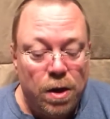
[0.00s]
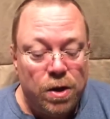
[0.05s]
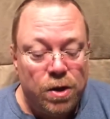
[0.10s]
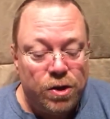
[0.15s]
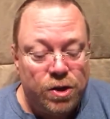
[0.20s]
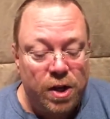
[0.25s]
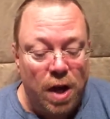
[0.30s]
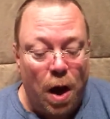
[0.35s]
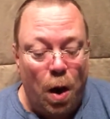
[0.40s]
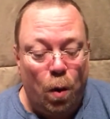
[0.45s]

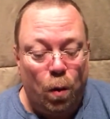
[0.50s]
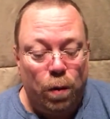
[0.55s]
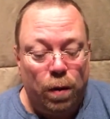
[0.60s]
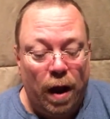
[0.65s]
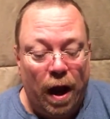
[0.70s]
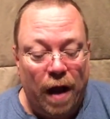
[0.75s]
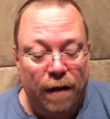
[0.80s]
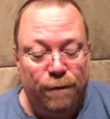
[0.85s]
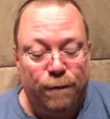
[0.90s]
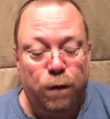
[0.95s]
So,
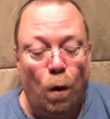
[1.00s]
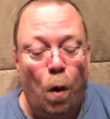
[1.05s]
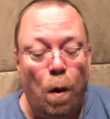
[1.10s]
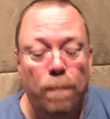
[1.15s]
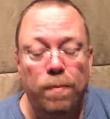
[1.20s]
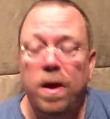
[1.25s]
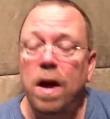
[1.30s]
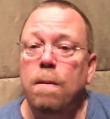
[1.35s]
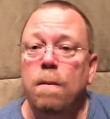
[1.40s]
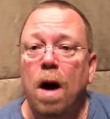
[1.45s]

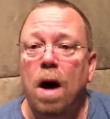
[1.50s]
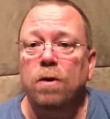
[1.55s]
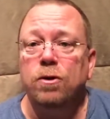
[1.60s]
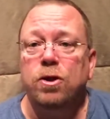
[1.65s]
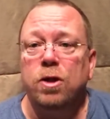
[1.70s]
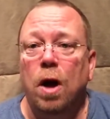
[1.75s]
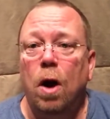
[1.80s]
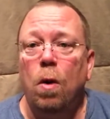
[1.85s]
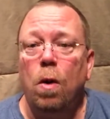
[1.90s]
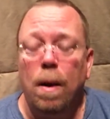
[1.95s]
inform them
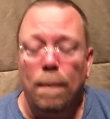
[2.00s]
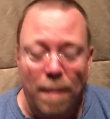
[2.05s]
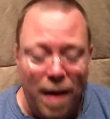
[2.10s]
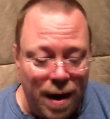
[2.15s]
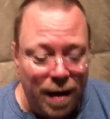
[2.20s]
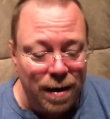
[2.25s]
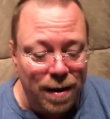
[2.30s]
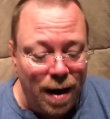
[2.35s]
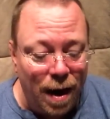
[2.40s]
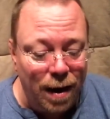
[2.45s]
also
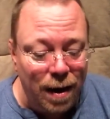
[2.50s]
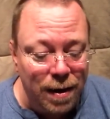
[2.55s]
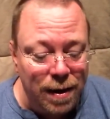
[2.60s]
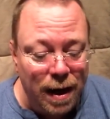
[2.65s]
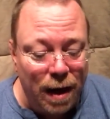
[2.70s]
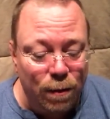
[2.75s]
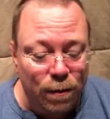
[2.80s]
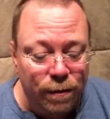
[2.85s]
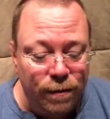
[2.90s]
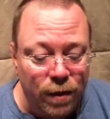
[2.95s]
about a
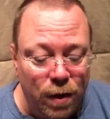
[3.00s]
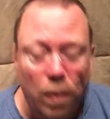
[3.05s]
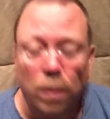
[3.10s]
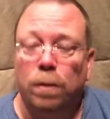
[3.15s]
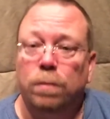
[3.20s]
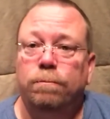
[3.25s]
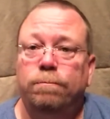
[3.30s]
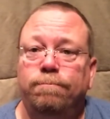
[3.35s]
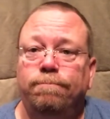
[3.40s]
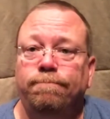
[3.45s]
90-day review.
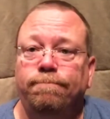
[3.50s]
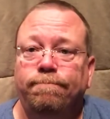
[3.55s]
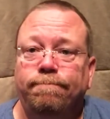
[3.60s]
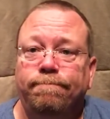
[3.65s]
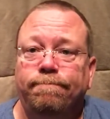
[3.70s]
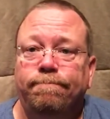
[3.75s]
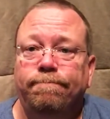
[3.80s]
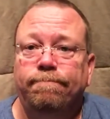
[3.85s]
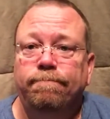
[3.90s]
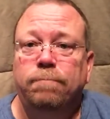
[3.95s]

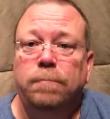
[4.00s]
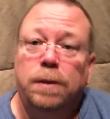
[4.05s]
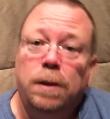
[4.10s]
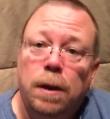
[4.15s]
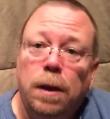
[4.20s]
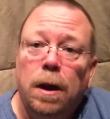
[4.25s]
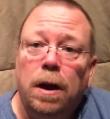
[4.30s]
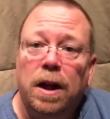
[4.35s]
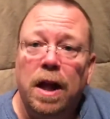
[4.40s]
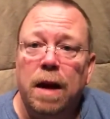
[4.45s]

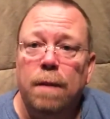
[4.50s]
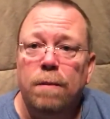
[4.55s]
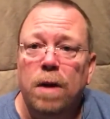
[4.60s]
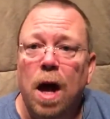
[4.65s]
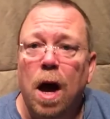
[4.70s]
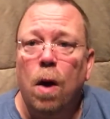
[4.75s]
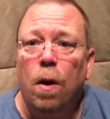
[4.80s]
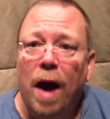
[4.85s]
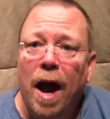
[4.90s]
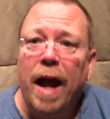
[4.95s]
Let them
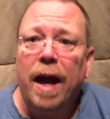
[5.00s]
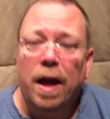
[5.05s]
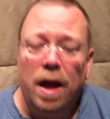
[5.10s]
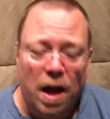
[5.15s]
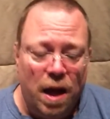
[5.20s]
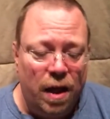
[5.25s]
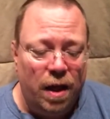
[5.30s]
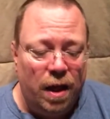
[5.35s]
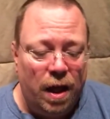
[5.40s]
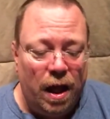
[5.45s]
know, hey,
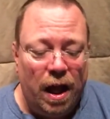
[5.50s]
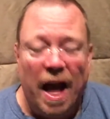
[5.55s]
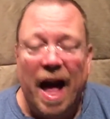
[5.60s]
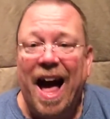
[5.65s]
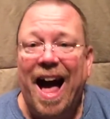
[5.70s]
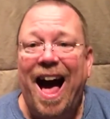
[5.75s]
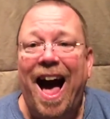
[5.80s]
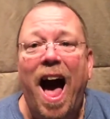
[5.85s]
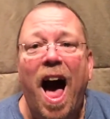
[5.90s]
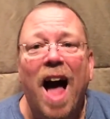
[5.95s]

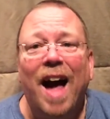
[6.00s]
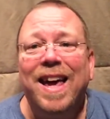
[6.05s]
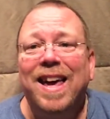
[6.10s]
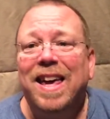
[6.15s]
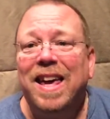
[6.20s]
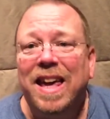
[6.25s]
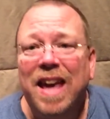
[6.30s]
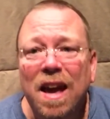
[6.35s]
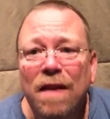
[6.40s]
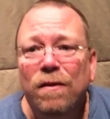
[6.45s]
I
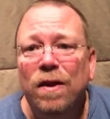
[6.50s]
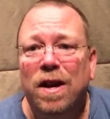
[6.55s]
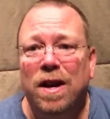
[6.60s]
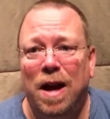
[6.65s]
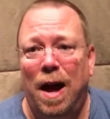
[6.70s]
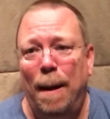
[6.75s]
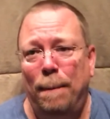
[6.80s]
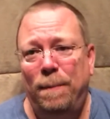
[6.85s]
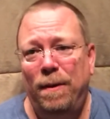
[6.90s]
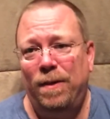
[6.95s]
give a
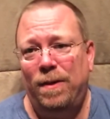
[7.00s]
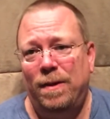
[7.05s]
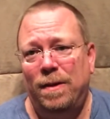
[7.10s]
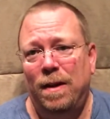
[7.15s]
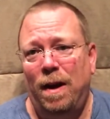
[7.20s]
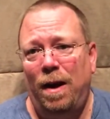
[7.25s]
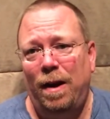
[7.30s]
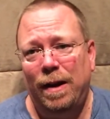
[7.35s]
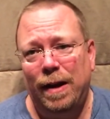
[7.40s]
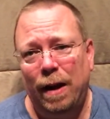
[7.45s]
copy of the
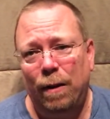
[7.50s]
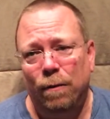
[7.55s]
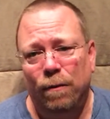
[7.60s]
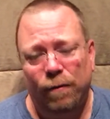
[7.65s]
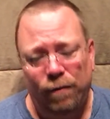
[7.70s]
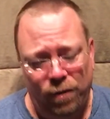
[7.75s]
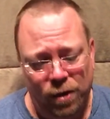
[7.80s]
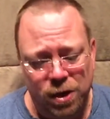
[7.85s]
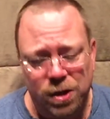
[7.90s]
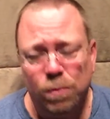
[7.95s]
90-day
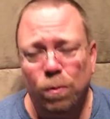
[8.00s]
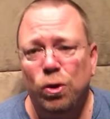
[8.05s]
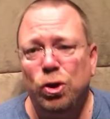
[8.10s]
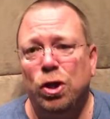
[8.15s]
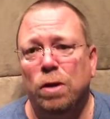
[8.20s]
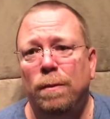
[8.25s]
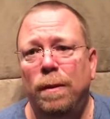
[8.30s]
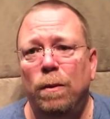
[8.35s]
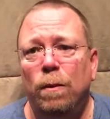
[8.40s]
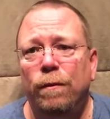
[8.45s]
review. This is what you're
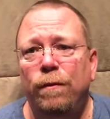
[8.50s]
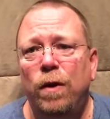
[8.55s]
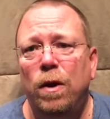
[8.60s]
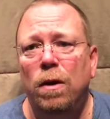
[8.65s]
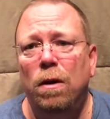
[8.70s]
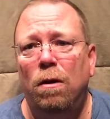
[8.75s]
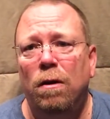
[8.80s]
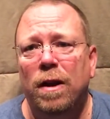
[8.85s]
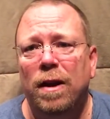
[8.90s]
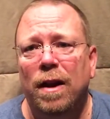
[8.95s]
going to be
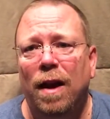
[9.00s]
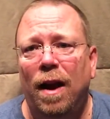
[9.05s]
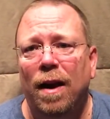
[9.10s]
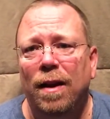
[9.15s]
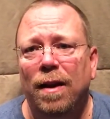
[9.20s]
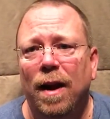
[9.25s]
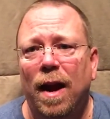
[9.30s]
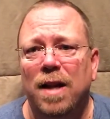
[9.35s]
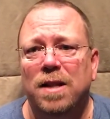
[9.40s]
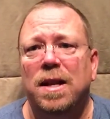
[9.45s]
reviewed on in
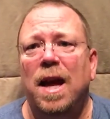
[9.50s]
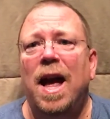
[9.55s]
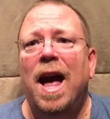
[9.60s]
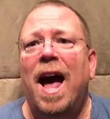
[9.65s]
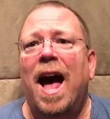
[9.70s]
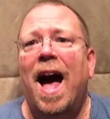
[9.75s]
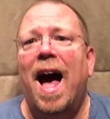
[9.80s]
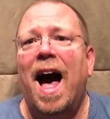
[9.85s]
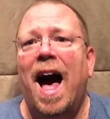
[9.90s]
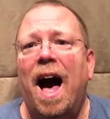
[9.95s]
90 days.
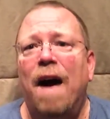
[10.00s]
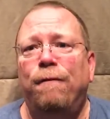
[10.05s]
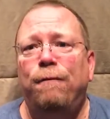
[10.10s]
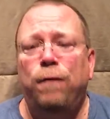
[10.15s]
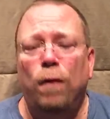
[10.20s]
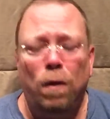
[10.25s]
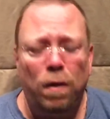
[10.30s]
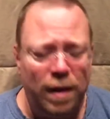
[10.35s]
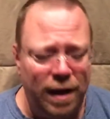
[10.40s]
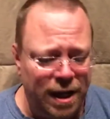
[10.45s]
I
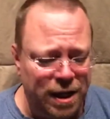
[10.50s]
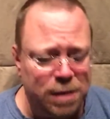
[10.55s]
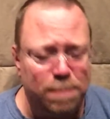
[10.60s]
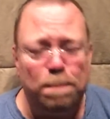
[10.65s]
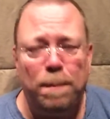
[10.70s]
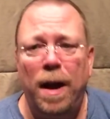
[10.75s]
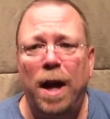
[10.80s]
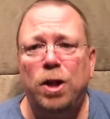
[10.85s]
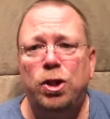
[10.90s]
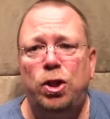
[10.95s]
fully
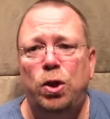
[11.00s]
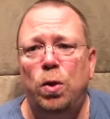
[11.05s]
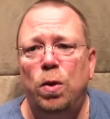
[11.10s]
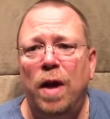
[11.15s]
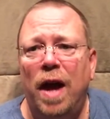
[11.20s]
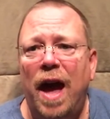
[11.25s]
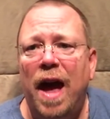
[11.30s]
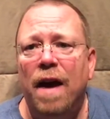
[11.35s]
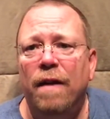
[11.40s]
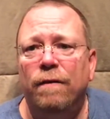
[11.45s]
expect you
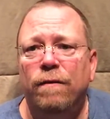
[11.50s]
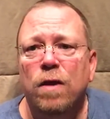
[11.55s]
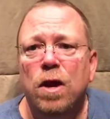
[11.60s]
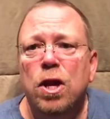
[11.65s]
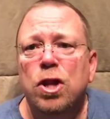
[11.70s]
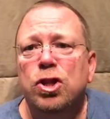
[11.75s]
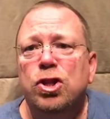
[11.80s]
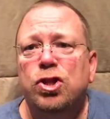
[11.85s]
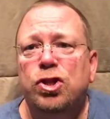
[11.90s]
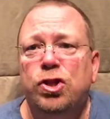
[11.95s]
to have
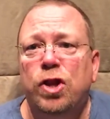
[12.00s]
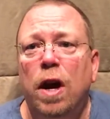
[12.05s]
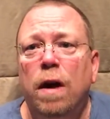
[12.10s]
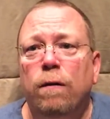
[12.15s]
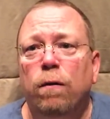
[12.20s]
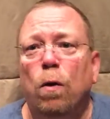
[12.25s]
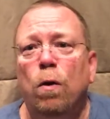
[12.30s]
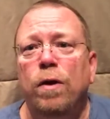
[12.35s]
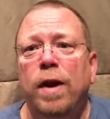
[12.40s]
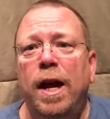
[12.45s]

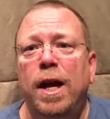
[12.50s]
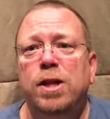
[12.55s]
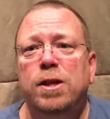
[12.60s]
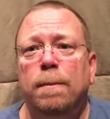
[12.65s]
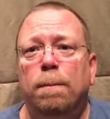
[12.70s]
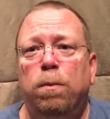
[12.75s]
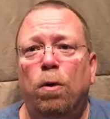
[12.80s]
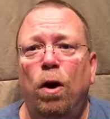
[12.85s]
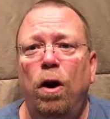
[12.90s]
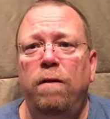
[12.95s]
several needs
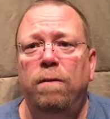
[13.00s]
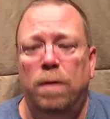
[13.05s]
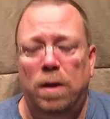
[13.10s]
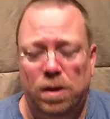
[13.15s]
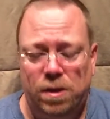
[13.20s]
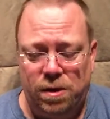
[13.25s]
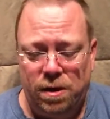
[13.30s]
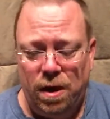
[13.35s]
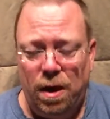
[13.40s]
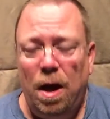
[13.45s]

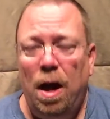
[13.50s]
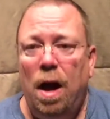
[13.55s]
improvements.